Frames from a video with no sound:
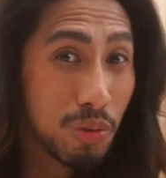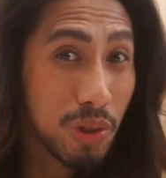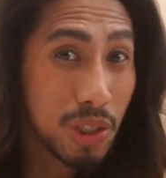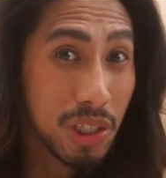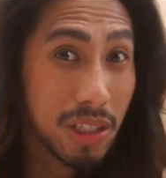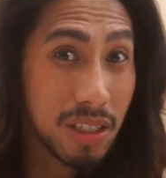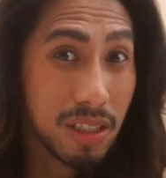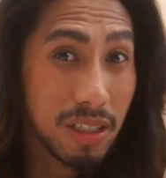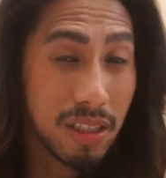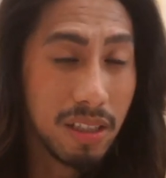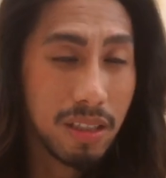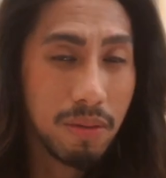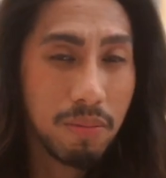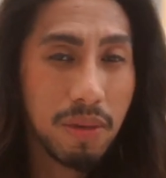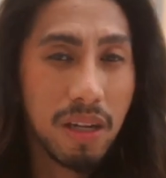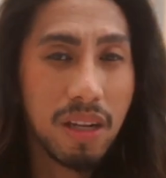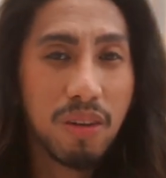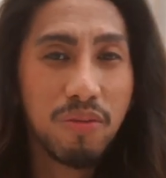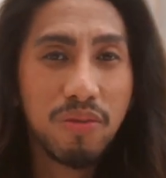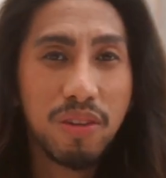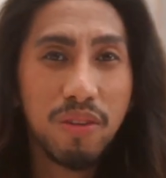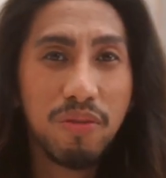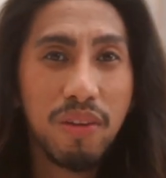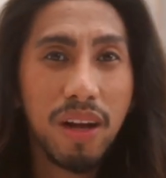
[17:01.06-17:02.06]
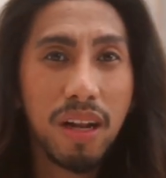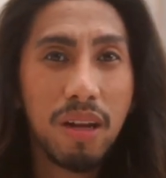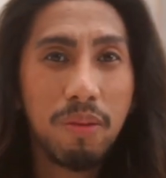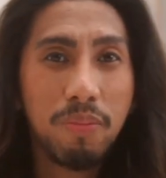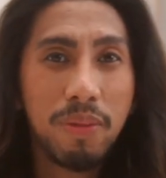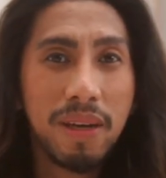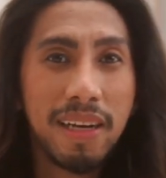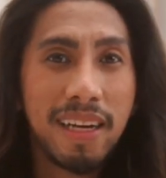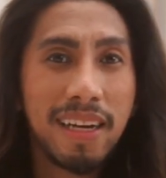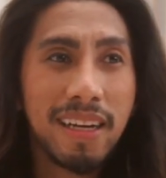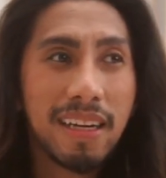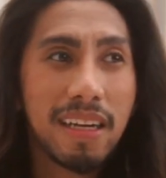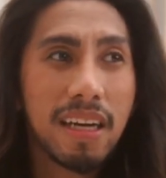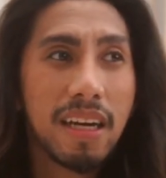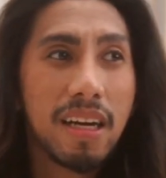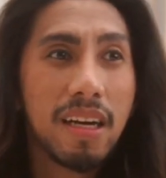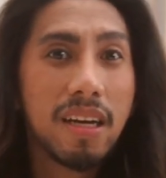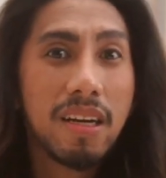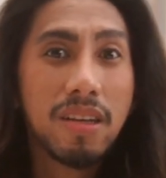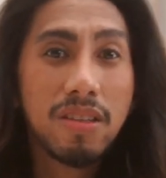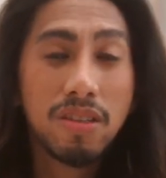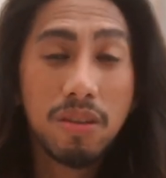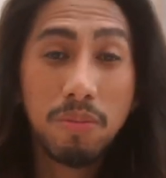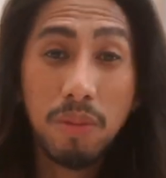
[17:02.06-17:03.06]
We're just in the middle of developing it.
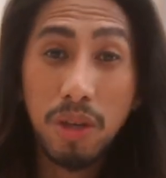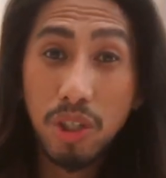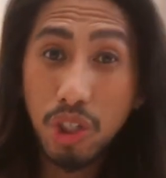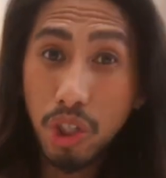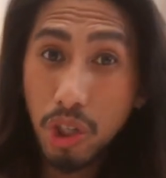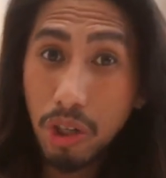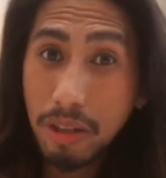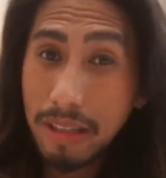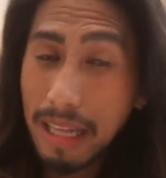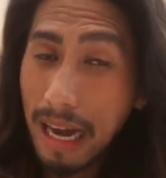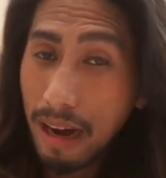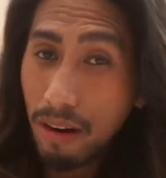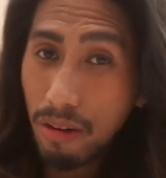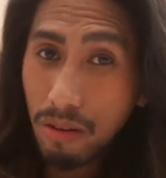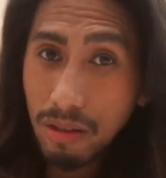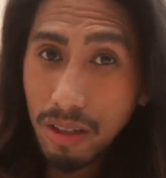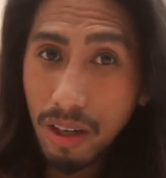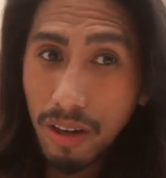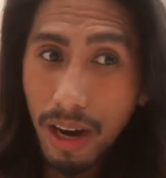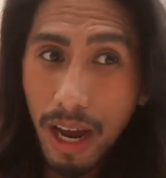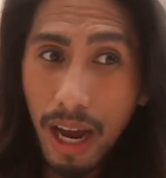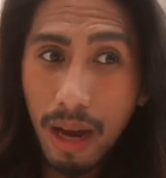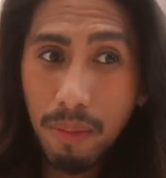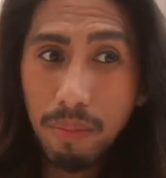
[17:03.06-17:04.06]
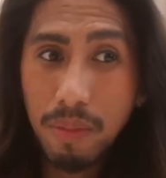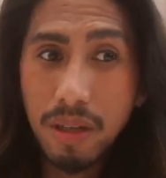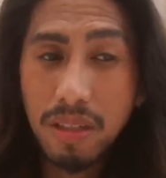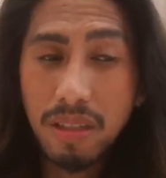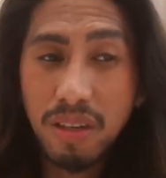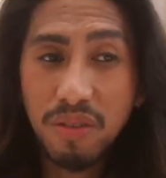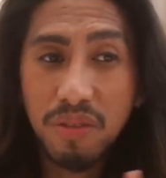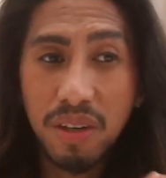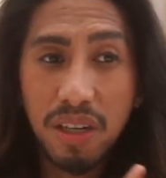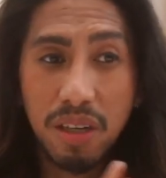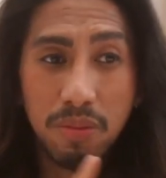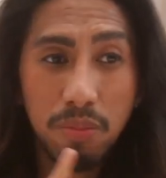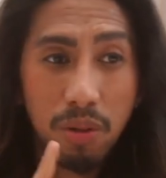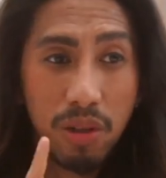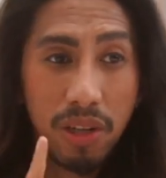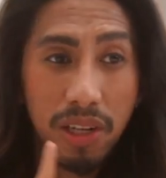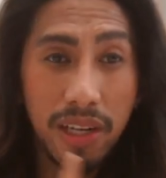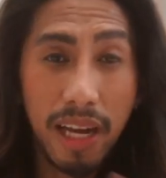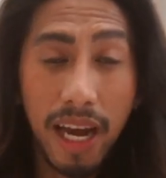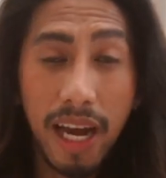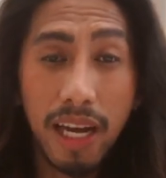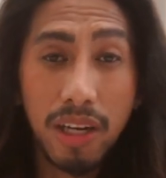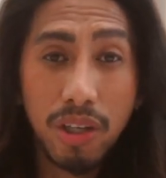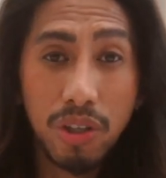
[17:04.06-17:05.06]
So make sure you download their app. It's available in
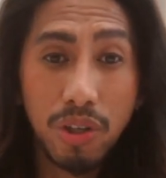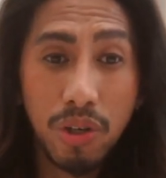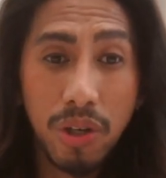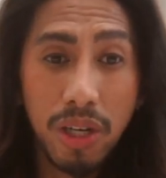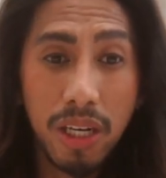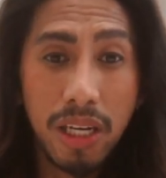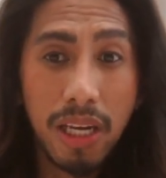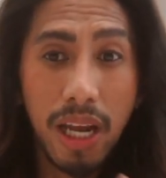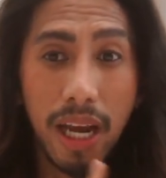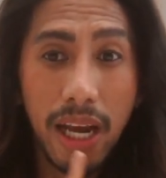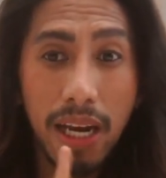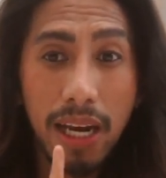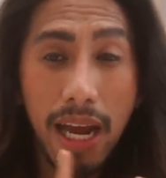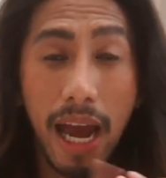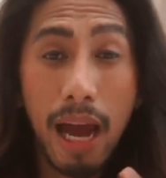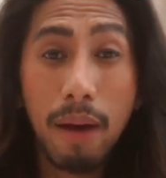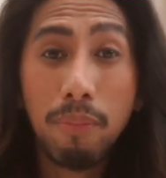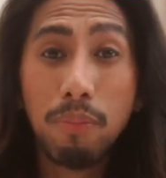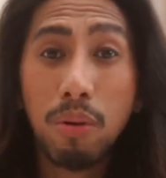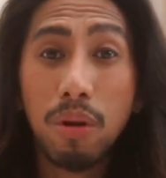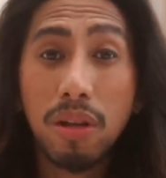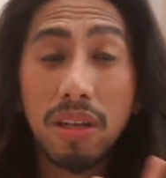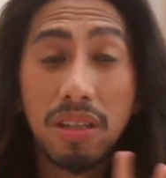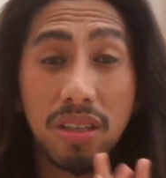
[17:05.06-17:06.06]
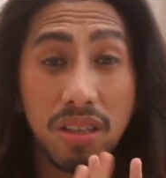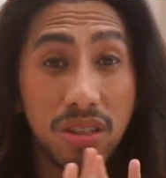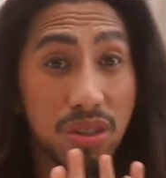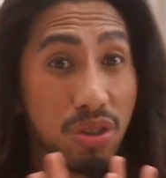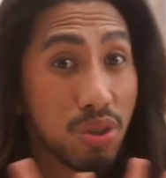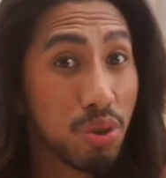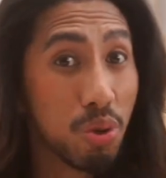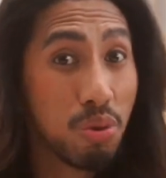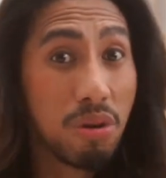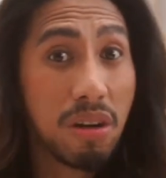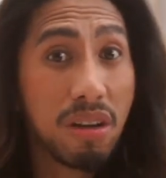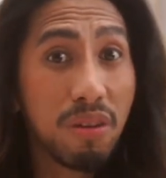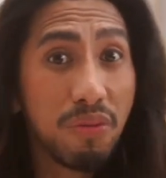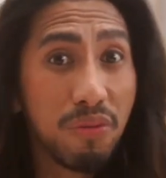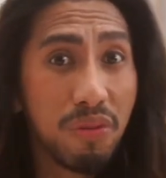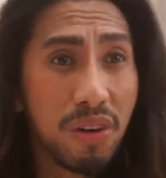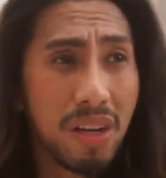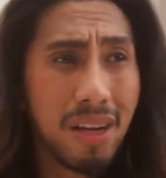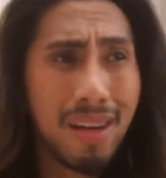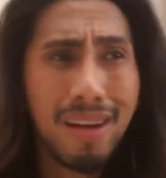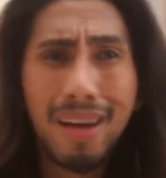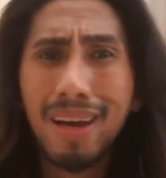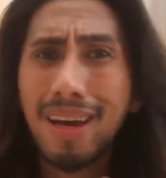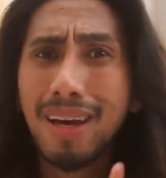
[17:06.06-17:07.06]
Android and Apple, and it's totally
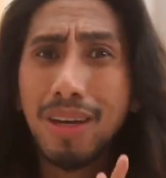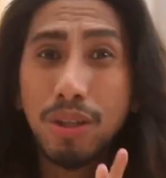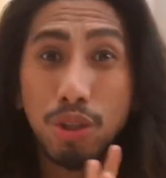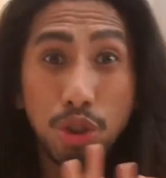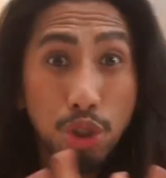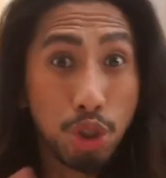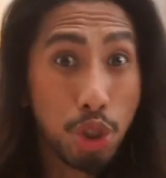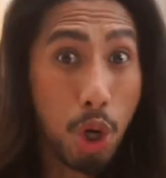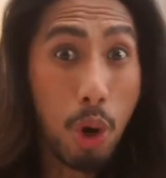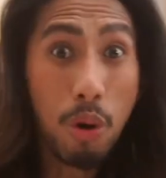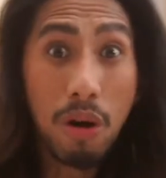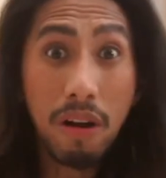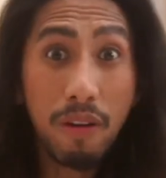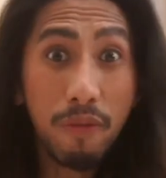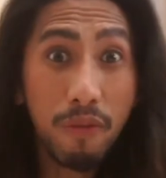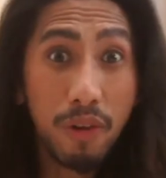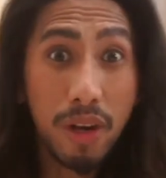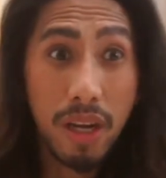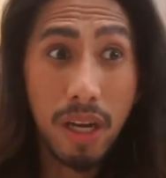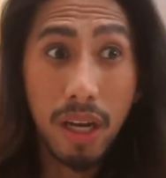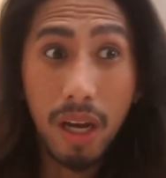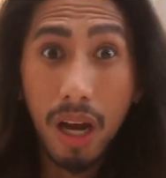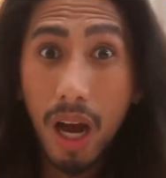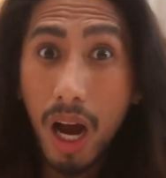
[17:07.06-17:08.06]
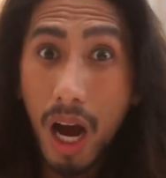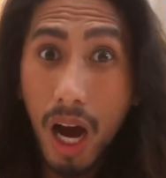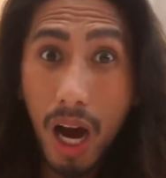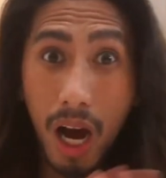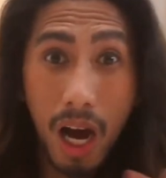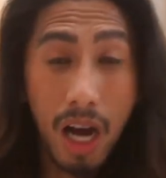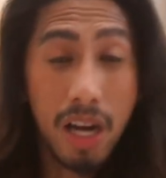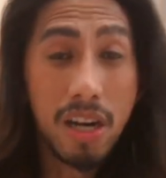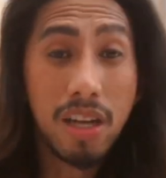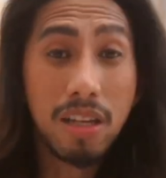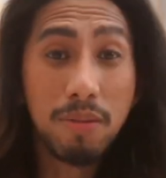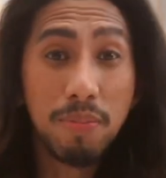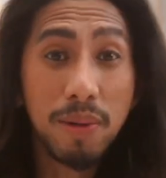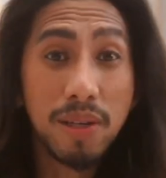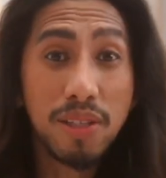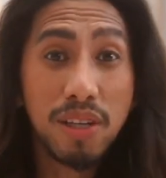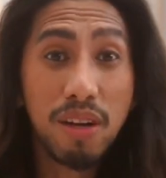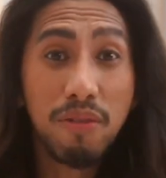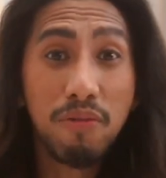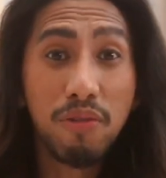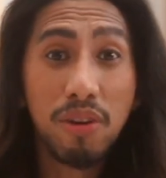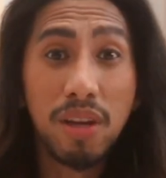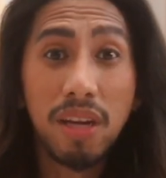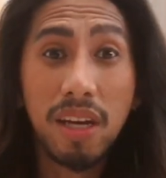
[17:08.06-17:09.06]
free, totally free
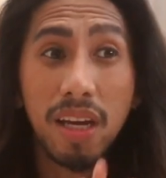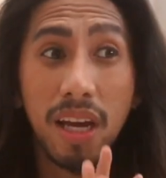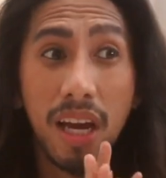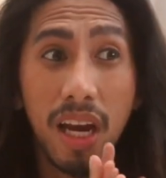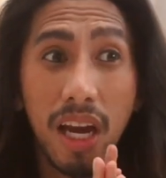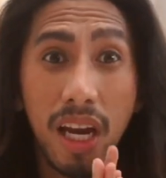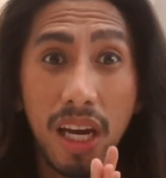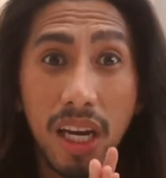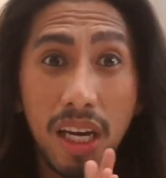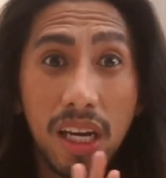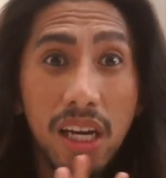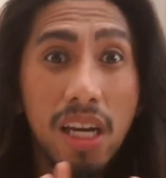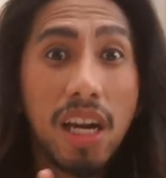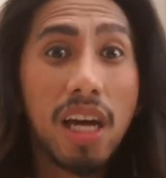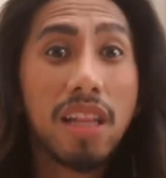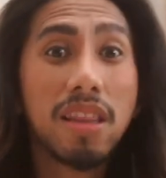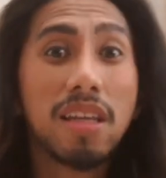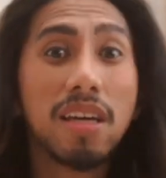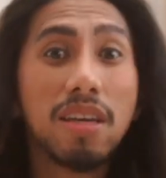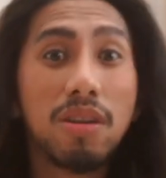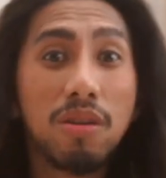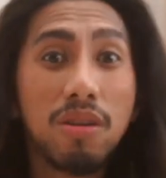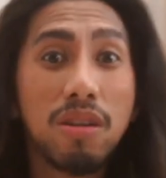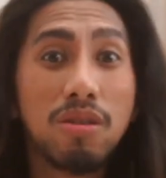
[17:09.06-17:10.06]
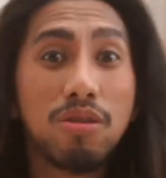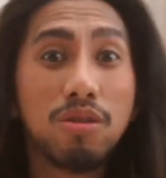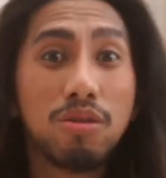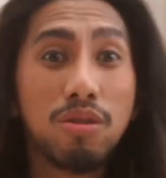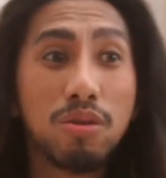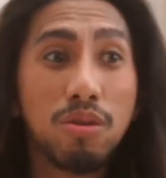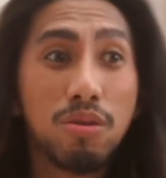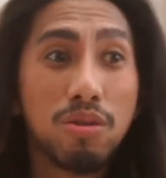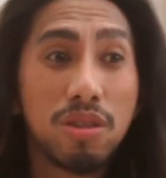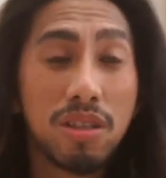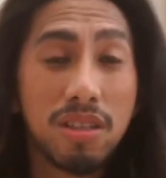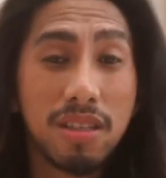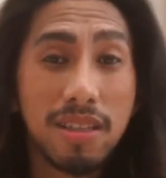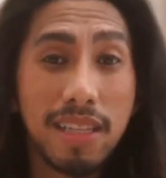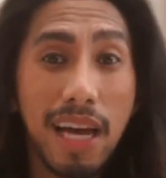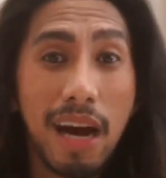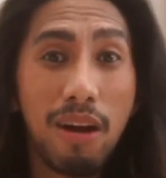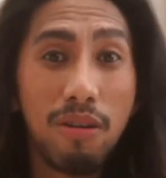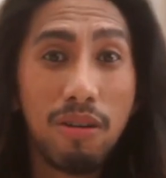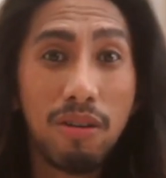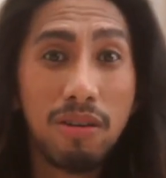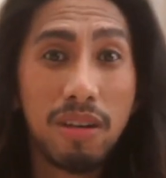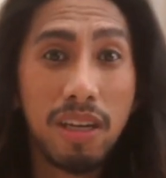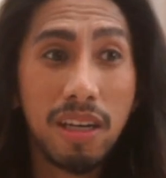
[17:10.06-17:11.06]
100% free, nothing you need to do, just
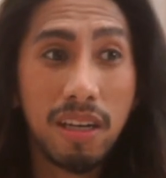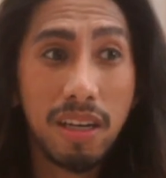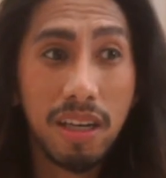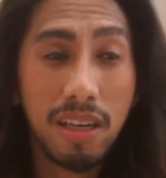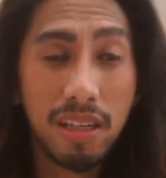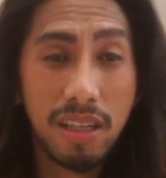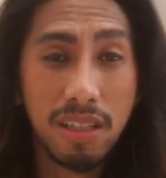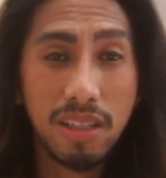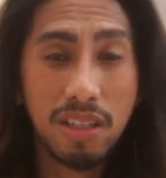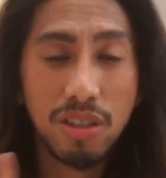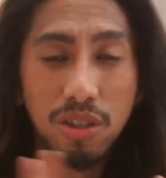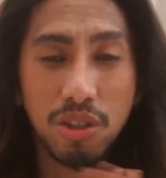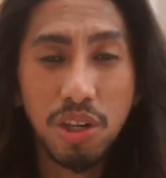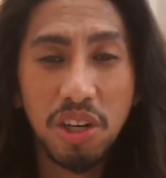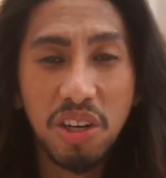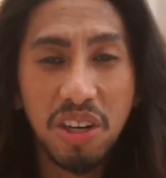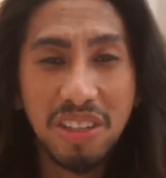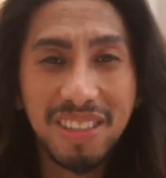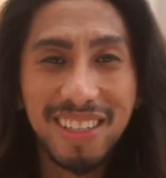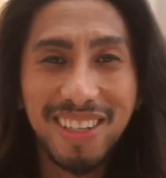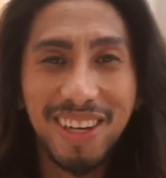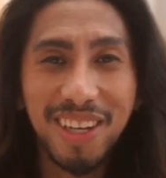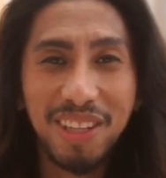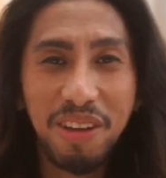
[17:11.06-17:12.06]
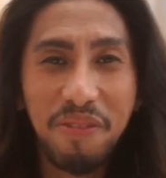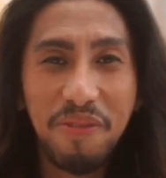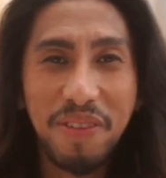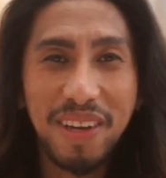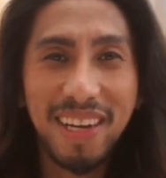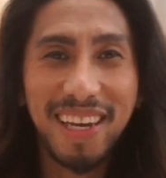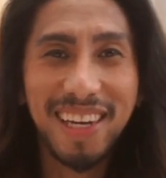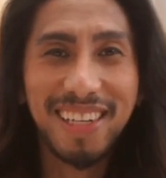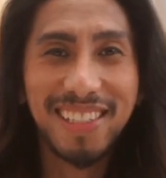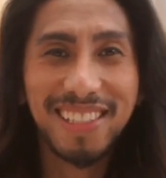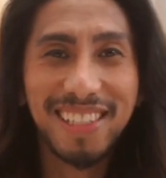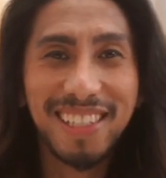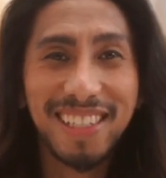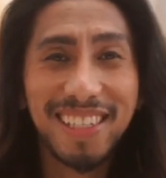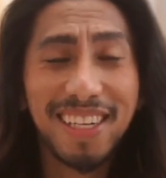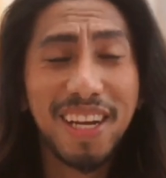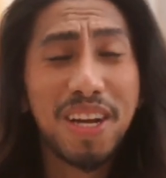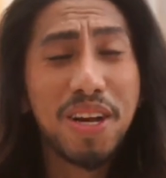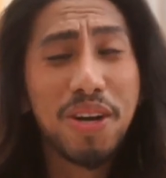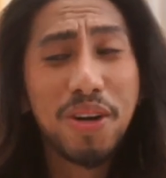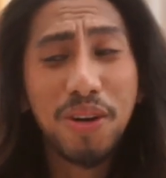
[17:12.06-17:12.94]
download it and then just turn on the notification.